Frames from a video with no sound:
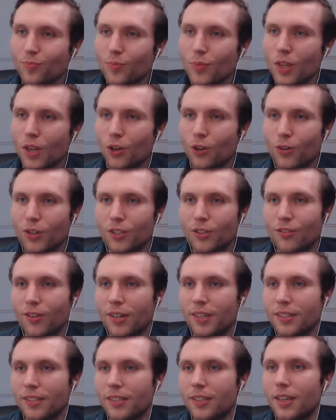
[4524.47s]
Chris
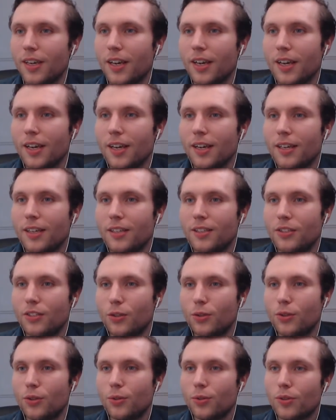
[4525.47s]
Grant, do
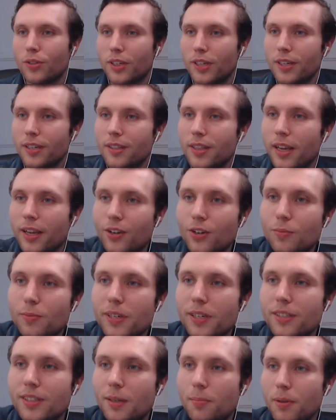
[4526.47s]
you think there could be
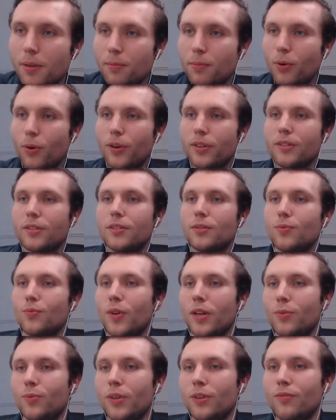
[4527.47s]
a tipping point
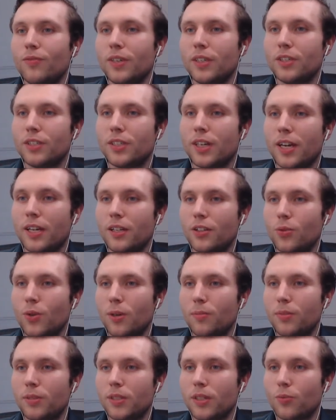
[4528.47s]
when we reach 10 to
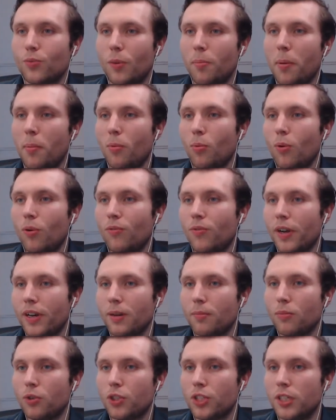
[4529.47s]
20% where people will find it
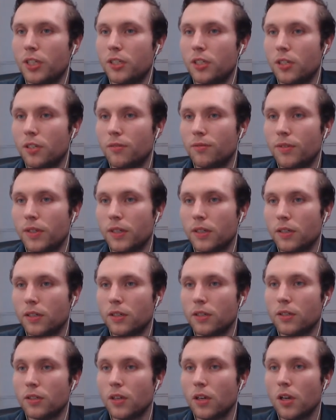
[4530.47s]
much easier to vegan?
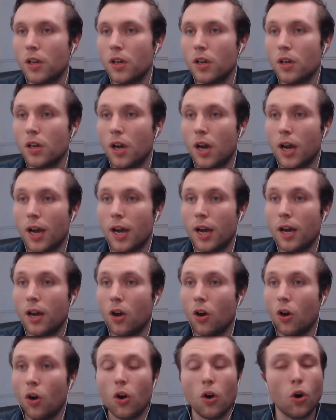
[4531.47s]

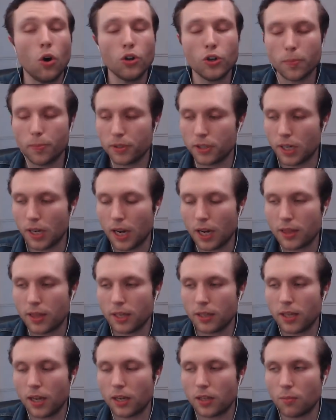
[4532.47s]
100%. I
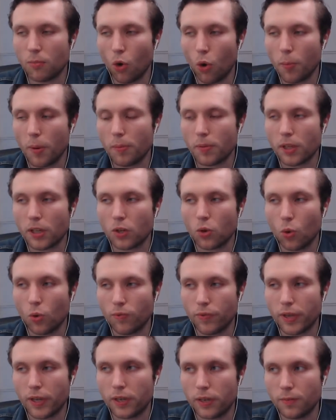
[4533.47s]
think that the more people that go
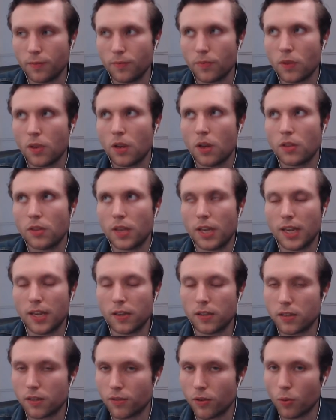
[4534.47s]
vegan, the
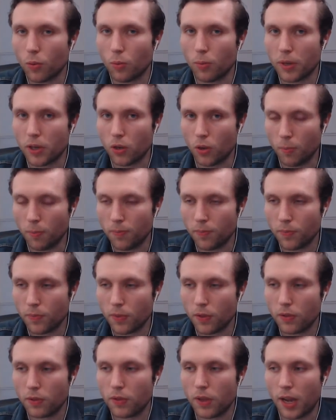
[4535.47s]
easier it will become.
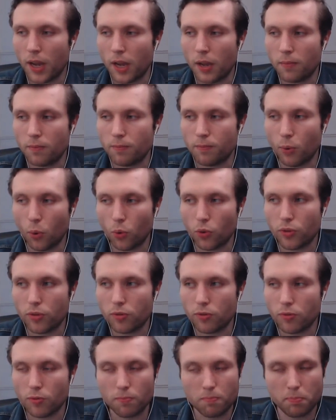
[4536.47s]
Both
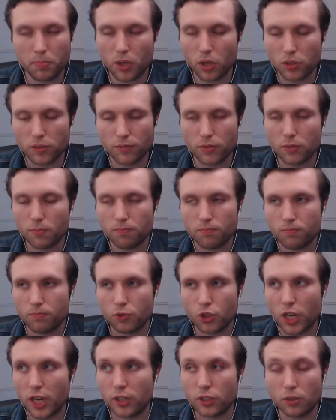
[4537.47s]
because of the
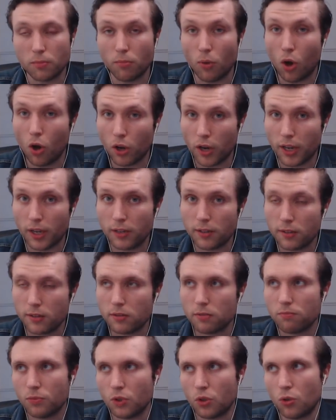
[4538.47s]
change in markets,
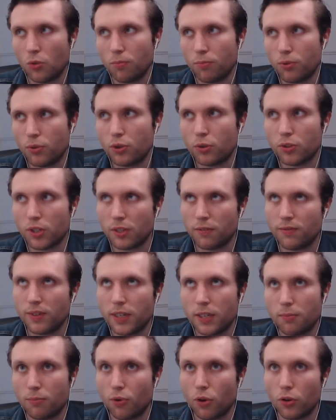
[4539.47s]
producing
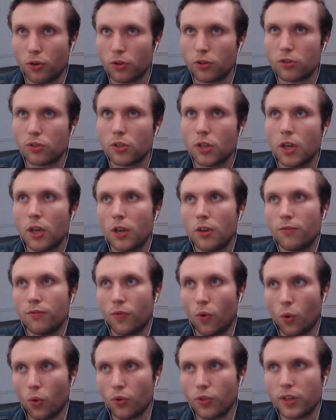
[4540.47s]
vegan products
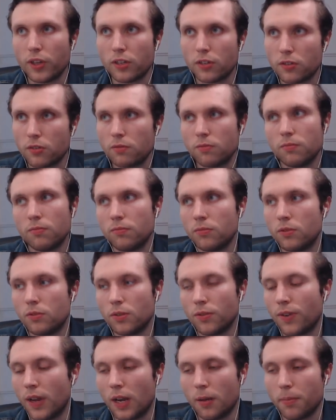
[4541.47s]
for this
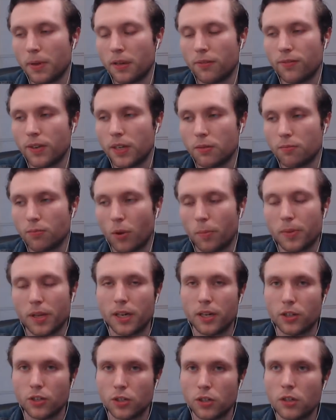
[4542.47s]
developing vegan
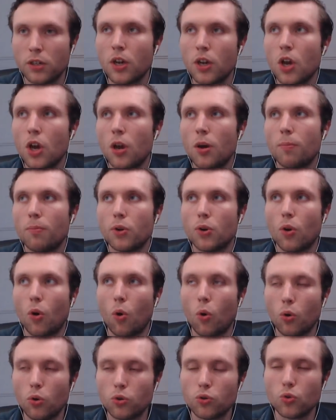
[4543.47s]
population, but
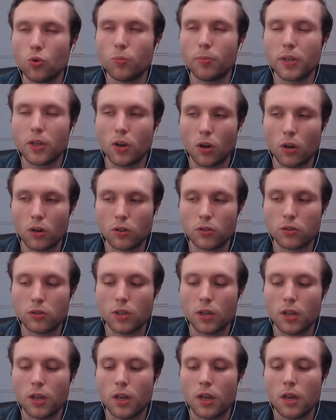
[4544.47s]
also because
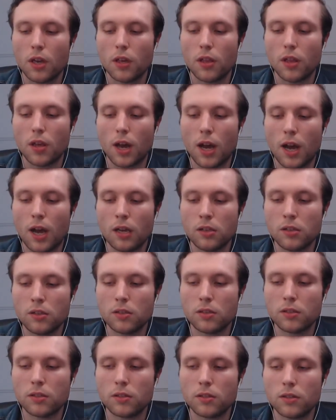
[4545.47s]

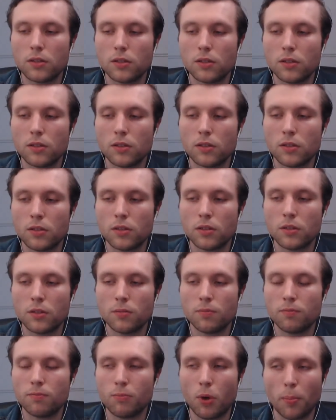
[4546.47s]
as the
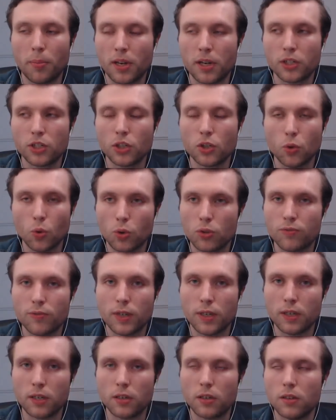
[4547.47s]
population goes
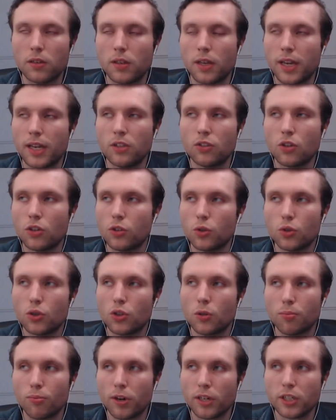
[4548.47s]
vegan, the institutional
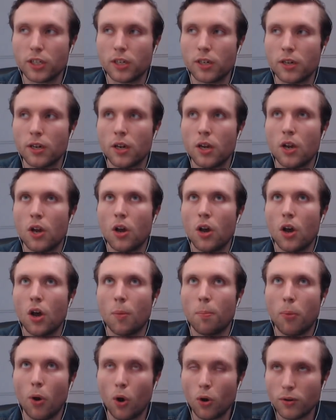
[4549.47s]
pressure
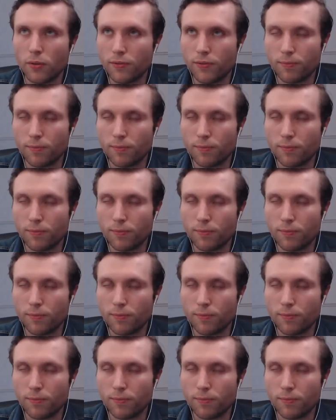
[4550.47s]
upon